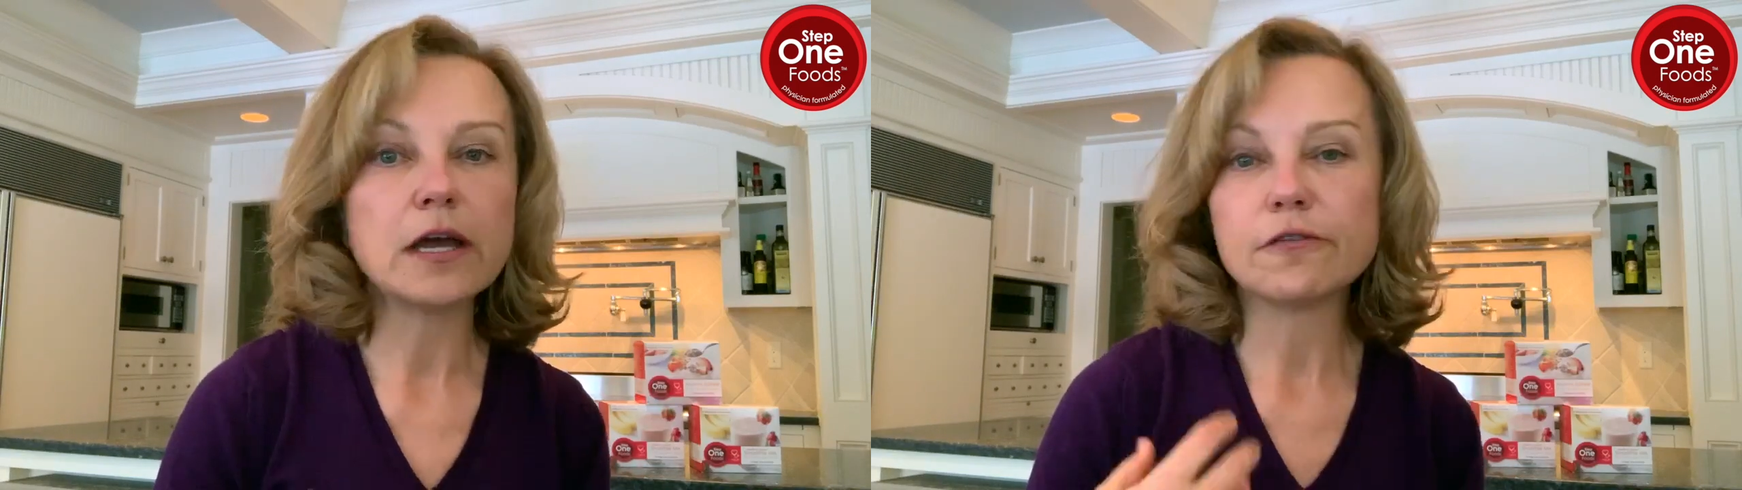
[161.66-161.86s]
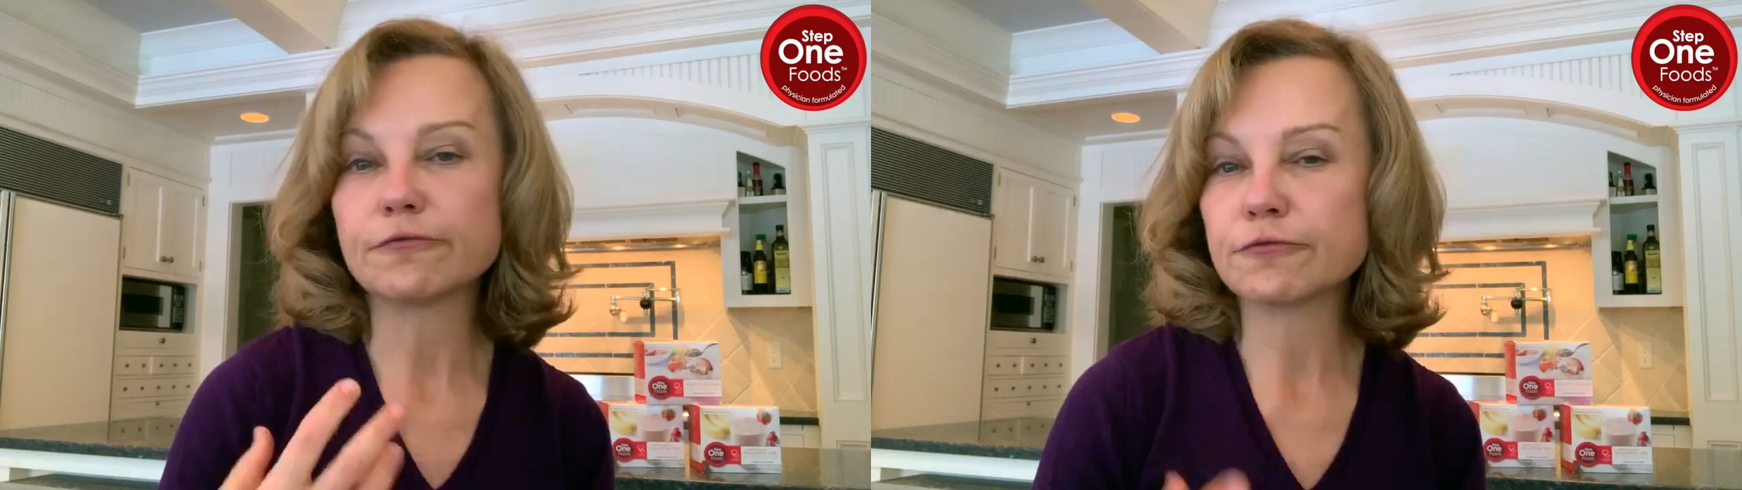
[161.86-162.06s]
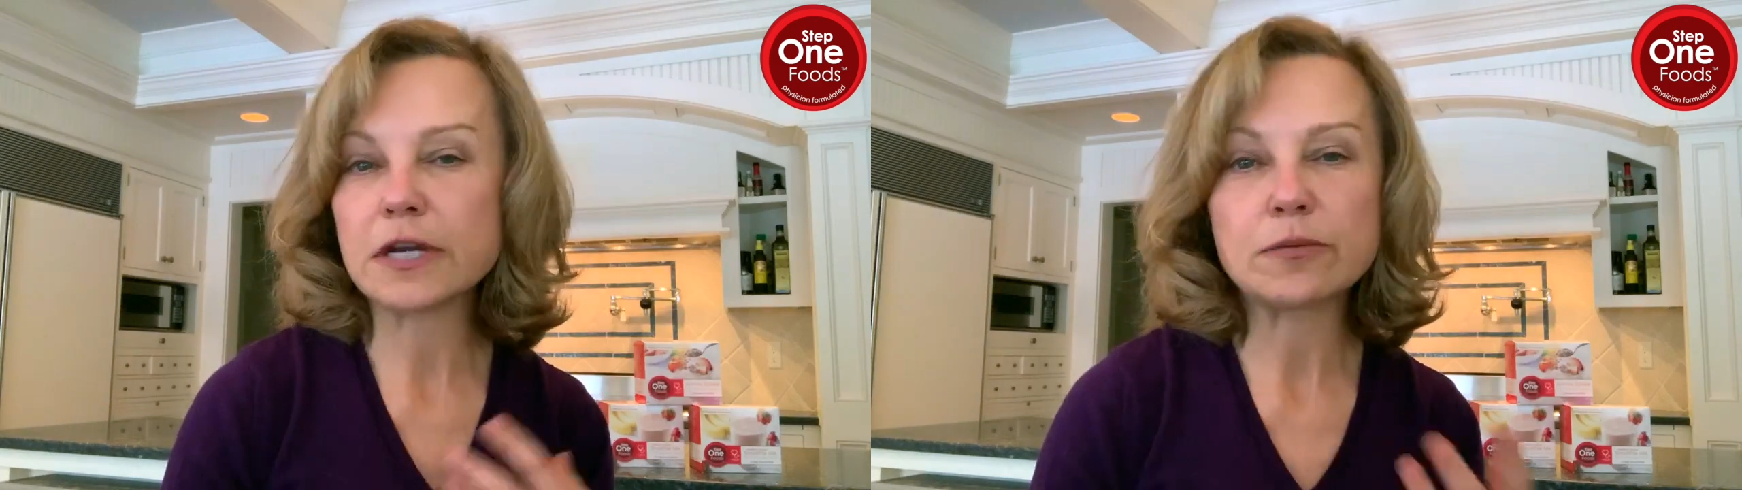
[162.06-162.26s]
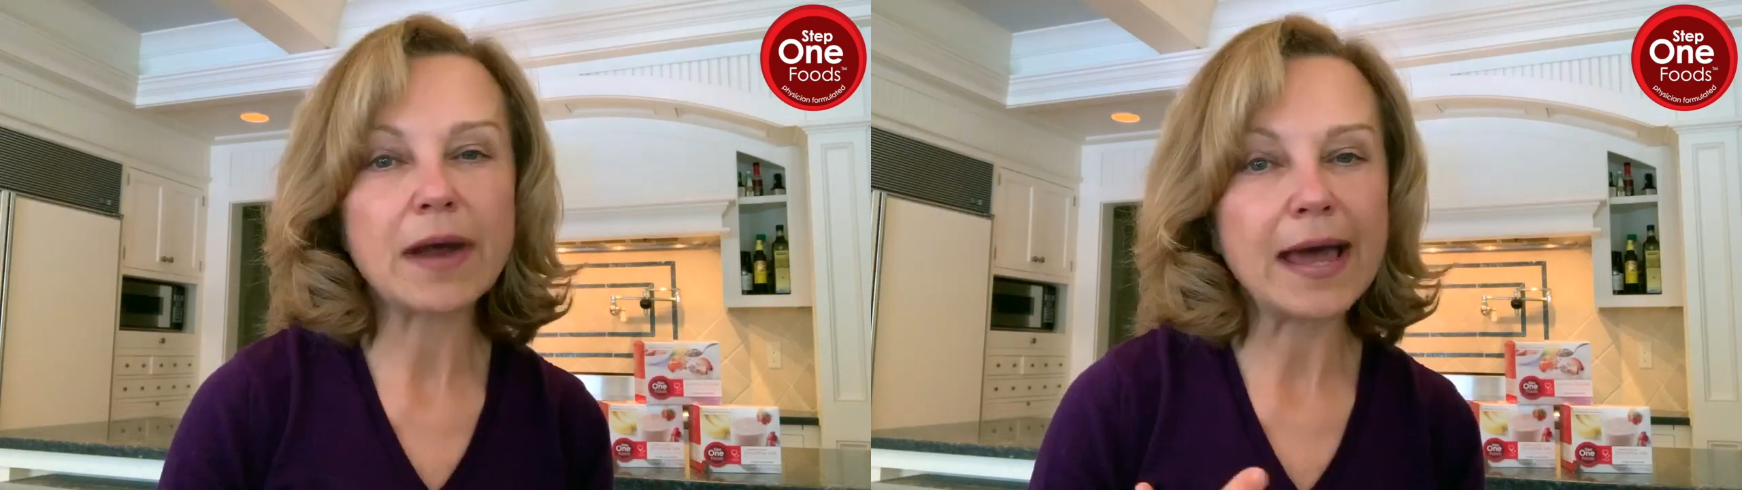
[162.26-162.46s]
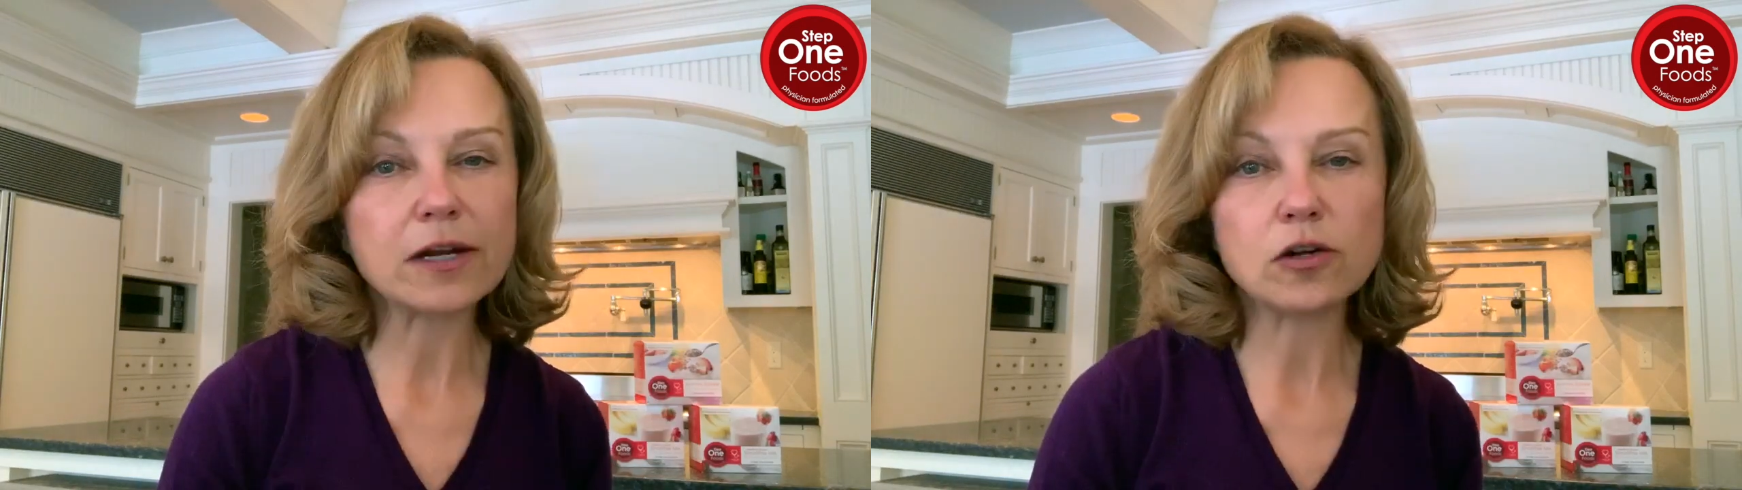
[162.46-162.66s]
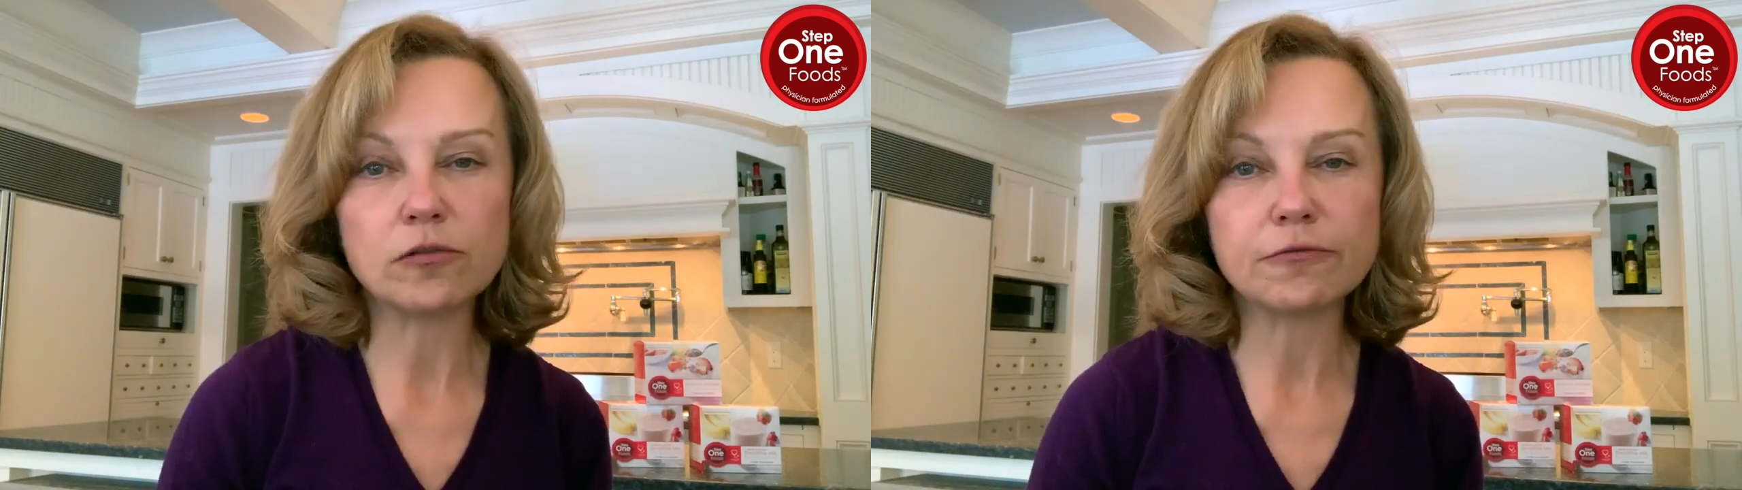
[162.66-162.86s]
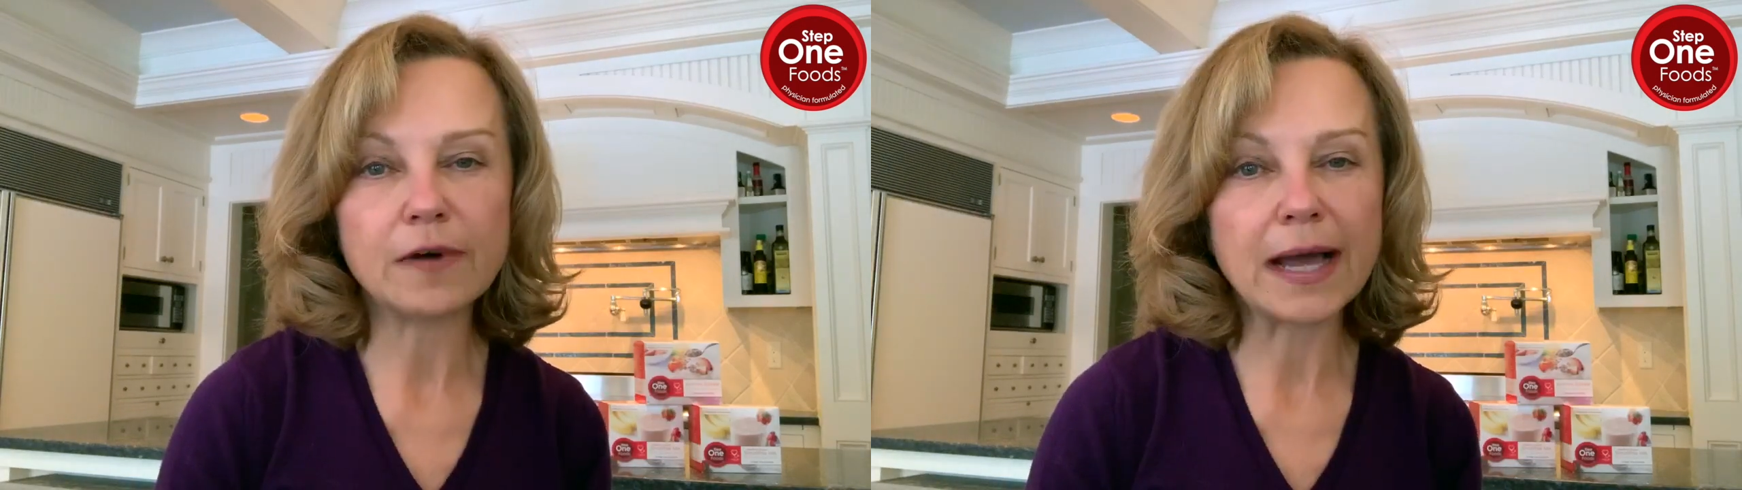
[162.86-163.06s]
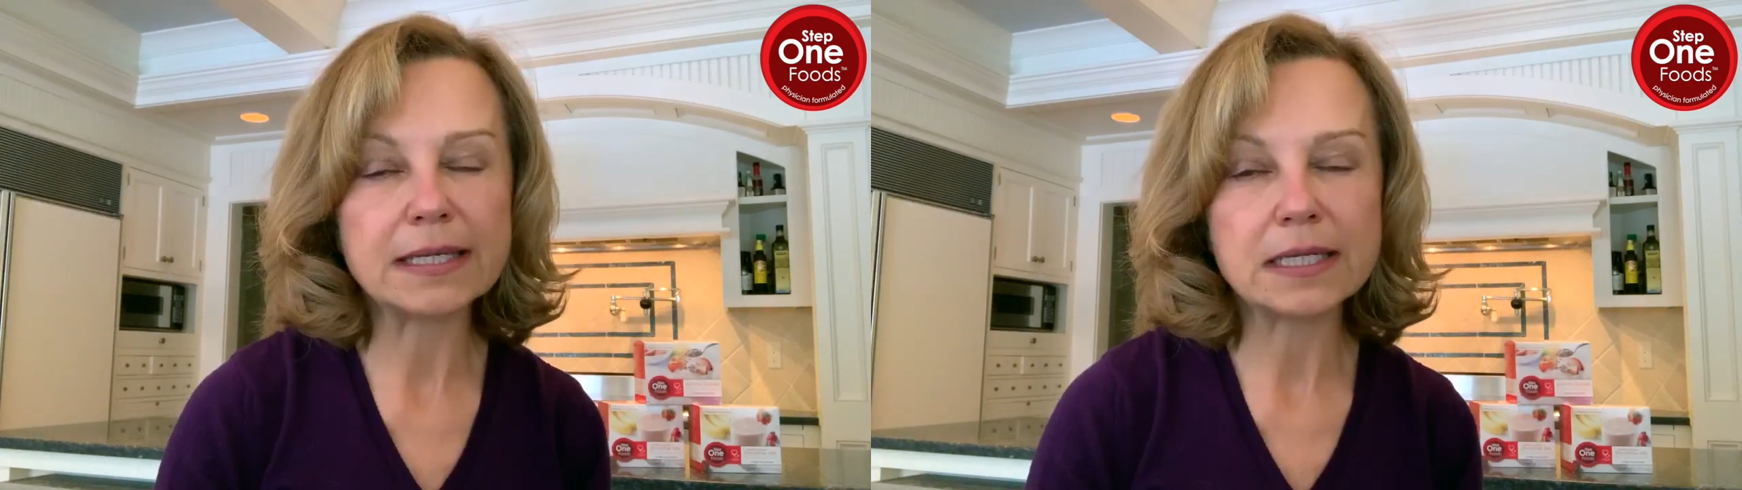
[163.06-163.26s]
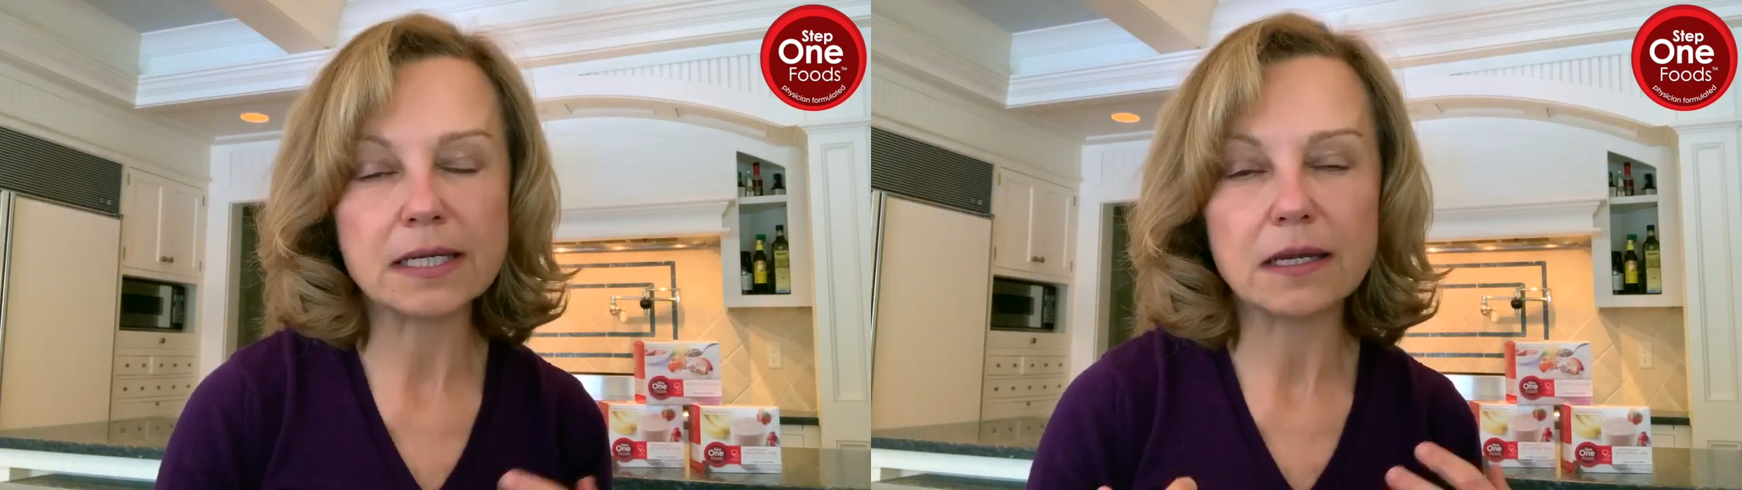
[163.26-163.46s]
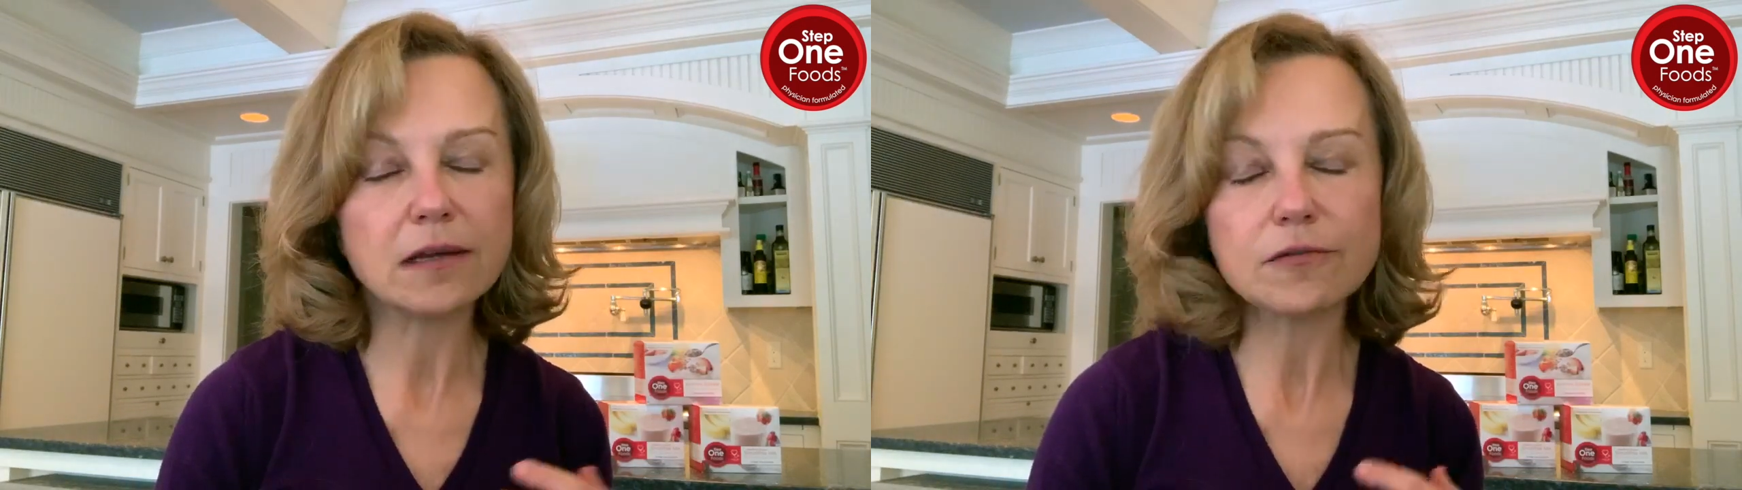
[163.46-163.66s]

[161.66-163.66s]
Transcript: free radical finding, eh,